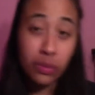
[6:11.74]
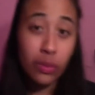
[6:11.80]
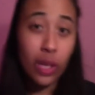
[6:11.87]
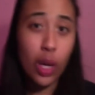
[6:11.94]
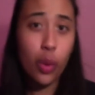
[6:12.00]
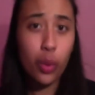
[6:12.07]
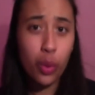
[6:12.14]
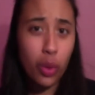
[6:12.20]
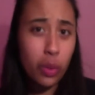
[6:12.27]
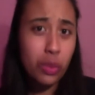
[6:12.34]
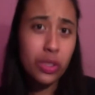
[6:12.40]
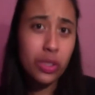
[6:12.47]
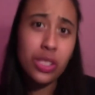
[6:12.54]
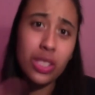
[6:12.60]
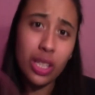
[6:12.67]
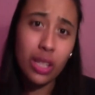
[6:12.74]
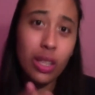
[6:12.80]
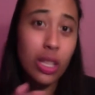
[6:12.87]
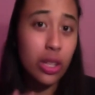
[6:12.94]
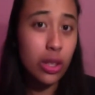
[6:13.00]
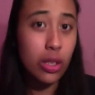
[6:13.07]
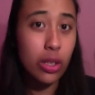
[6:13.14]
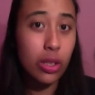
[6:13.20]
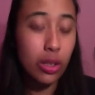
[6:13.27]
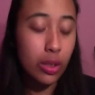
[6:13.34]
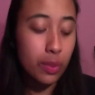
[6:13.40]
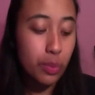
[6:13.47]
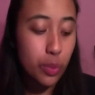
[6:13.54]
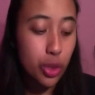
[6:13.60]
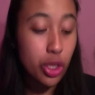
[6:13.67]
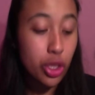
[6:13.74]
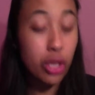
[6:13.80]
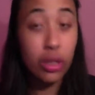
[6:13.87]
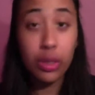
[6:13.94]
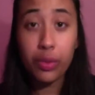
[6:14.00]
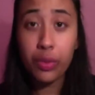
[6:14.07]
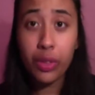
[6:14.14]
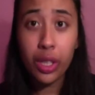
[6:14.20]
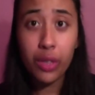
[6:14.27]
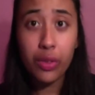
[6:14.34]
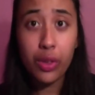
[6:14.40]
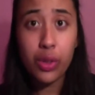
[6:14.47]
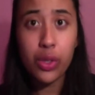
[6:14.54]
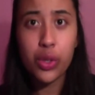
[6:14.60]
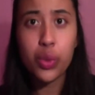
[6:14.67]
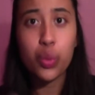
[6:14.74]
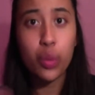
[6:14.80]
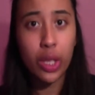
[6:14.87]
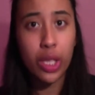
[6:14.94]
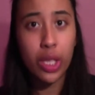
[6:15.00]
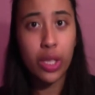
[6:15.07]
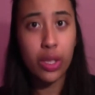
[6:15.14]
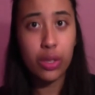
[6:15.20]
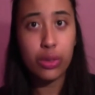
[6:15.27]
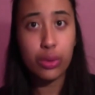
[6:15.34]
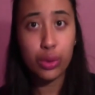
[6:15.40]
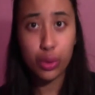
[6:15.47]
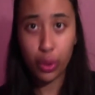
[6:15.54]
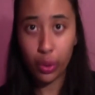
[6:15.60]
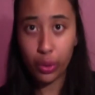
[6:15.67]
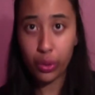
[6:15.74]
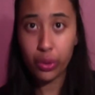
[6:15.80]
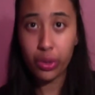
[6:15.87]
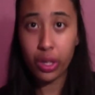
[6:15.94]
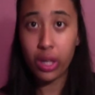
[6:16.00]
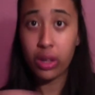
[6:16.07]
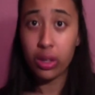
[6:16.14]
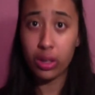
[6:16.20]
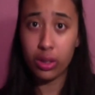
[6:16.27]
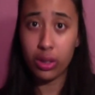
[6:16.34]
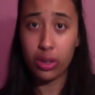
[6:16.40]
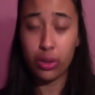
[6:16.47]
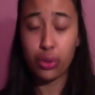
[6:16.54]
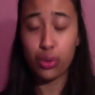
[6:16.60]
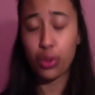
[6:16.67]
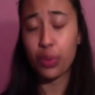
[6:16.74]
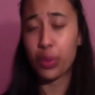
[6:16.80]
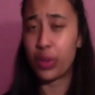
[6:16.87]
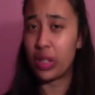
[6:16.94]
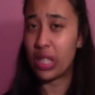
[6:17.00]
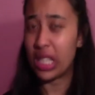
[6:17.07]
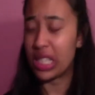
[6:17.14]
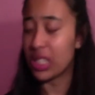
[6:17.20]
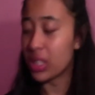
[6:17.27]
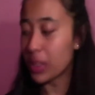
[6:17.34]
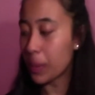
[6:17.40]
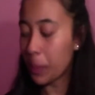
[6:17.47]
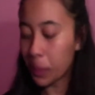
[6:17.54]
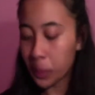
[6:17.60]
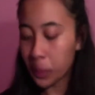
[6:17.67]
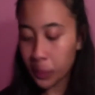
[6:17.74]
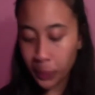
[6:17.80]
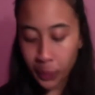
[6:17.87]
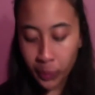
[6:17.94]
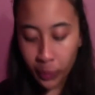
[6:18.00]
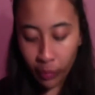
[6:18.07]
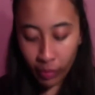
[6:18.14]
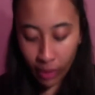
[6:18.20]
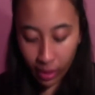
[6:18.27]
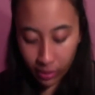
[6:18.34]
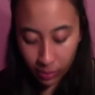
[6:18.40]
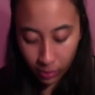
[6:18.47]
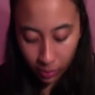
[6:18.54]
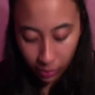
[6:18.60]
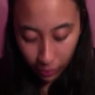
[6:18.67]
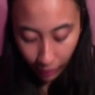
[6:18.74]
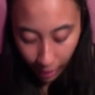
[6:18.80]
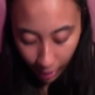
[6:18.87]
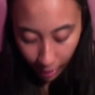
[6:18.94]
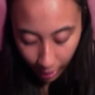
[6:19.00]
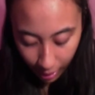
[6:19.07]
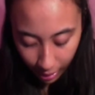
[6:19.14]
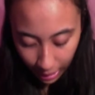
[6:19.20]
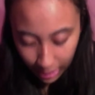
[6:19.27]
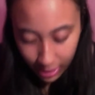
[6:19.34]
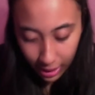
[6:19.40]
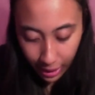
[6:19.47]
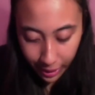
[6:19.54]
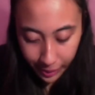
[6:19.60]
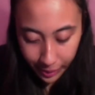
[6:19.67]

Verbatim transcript: I would almost say that the chocolate flavor is way stronger than the strawberry taste. Uh, next thing,